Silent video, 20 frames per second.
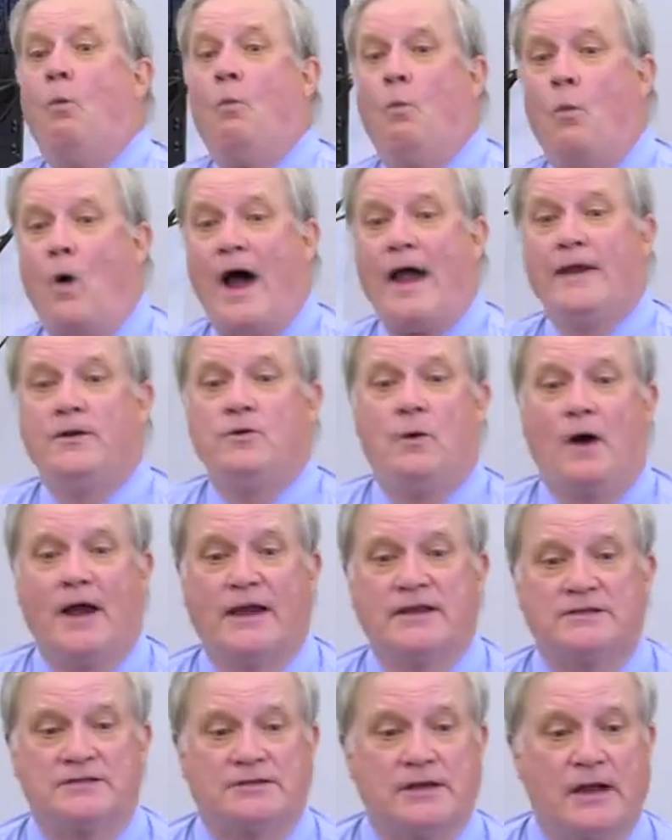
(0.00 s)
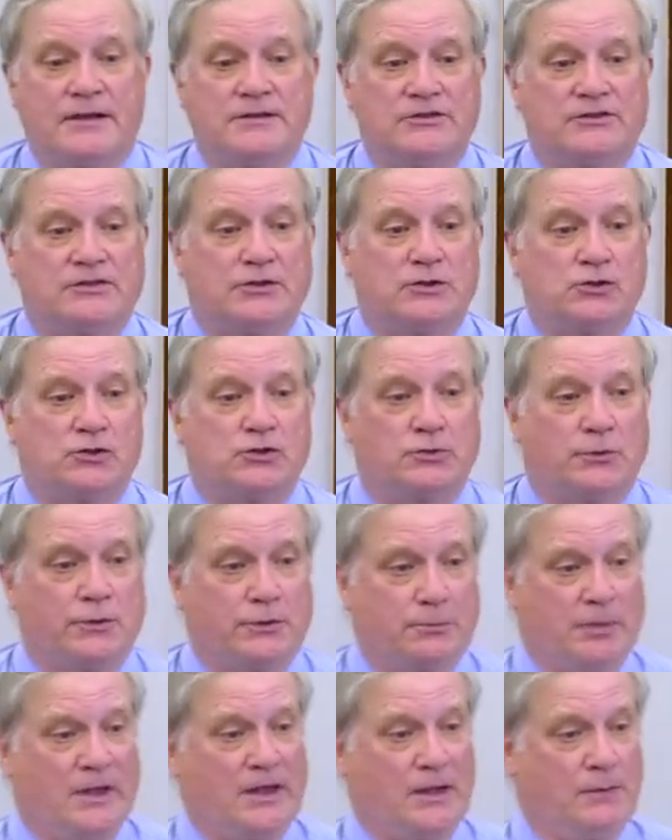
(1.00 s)
Why do I assign such
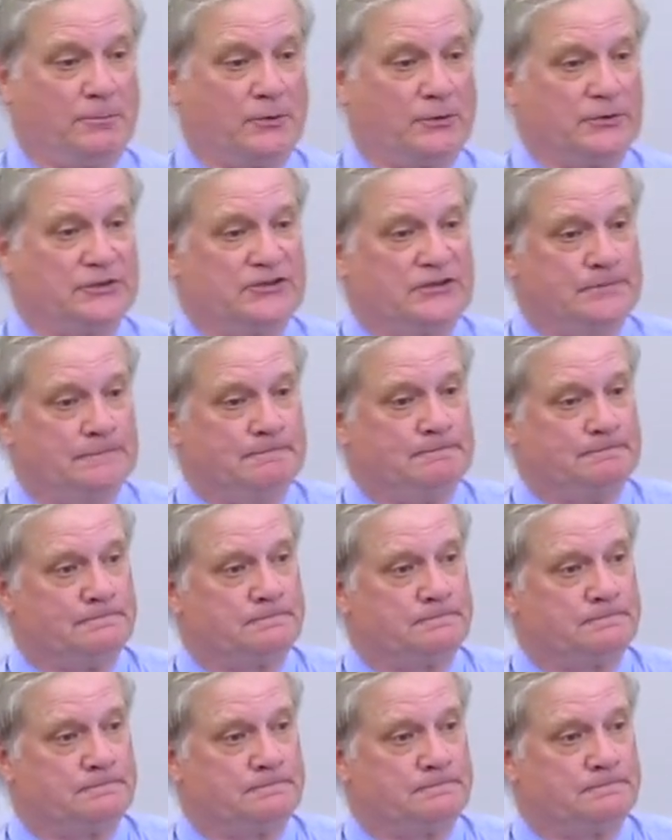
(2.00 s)
short papers?